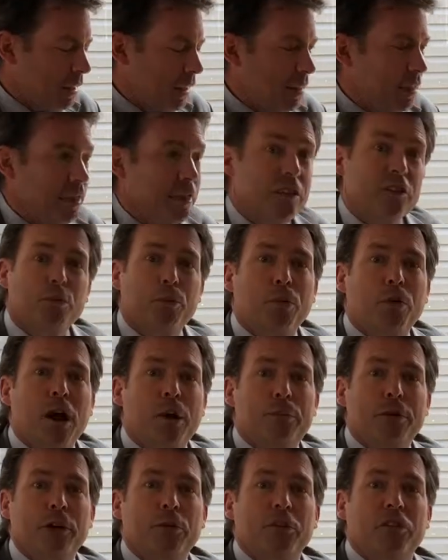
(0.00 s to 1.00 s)
This
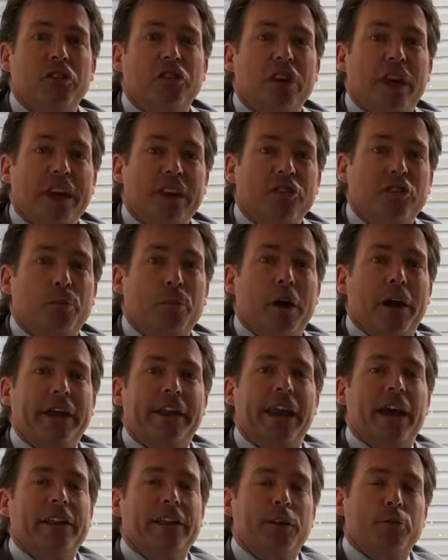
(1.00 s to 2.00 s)
property was staged by
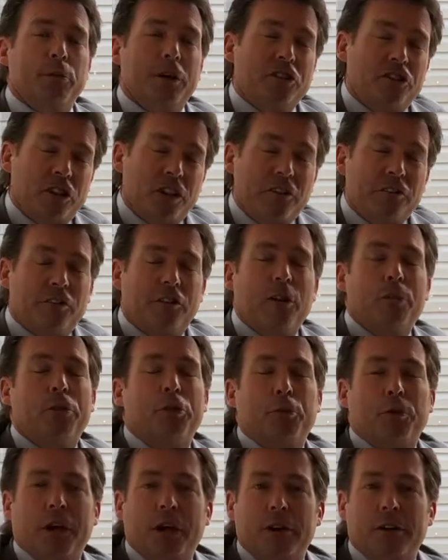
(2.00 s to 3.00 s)
Kelly Ritchie from
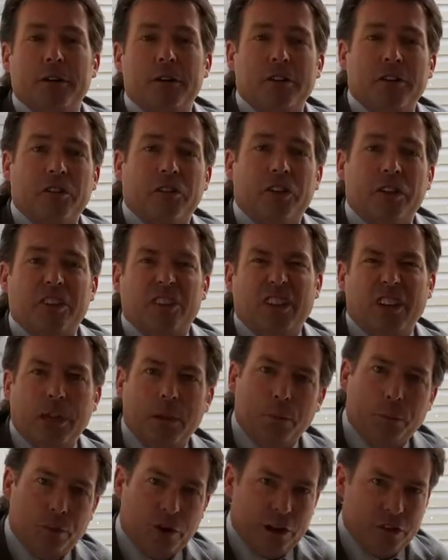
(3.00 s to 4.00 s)
360
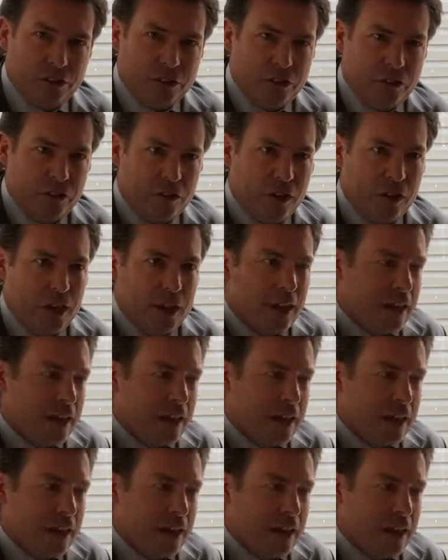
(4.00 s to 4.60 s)
Impressions.